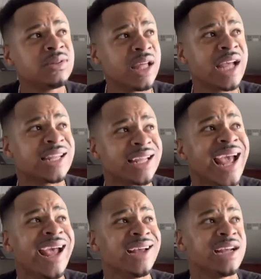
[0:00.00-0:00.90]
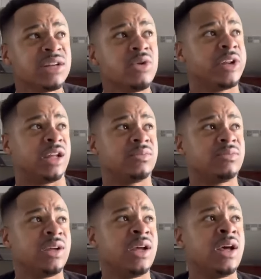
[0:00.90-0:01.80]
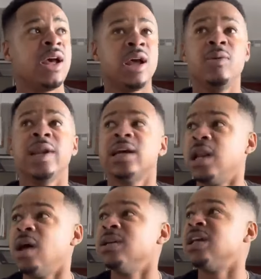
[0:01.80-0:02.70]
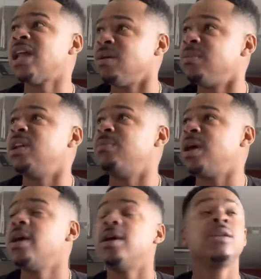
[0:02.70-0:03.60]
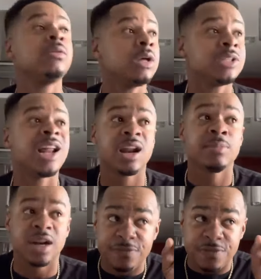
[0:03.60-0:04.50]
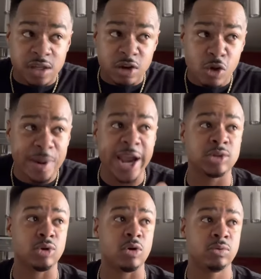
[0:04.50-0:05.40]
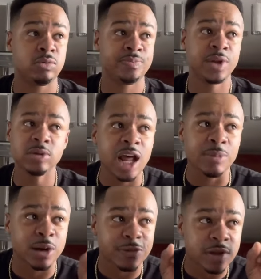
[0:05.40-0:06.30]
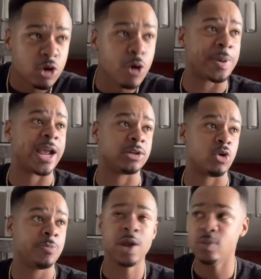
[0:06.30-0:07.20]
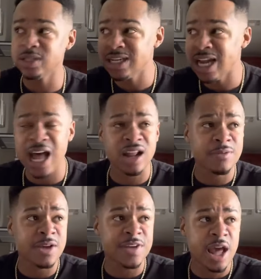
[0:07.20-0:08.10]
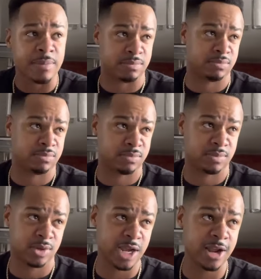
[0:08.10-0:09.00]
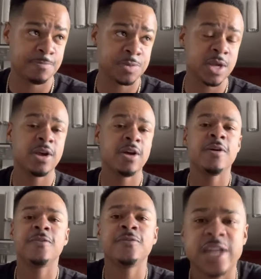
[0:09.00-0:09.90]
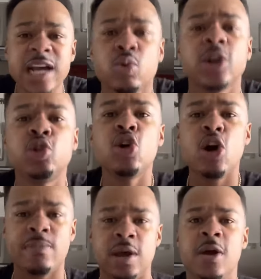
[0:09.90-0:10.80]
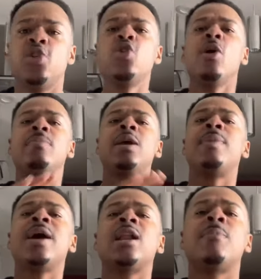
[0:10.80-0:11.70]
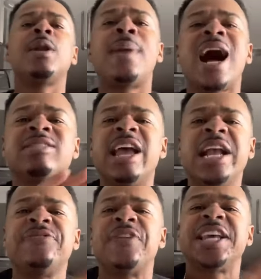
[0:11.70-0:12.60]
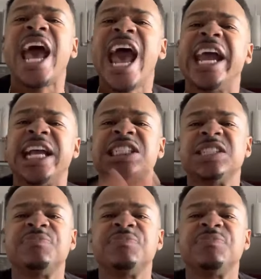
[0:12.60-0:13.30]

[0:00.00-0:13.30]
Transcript: They got the cash. They can do that. He was like, and there was a lot of money, man. No, there was a lot of money for you, Pedro. There was a lot of money for you, Pedro. There wasn't a lot of money for them. Okay? That's what you're going to be. You're going to be being able to buy things for cash.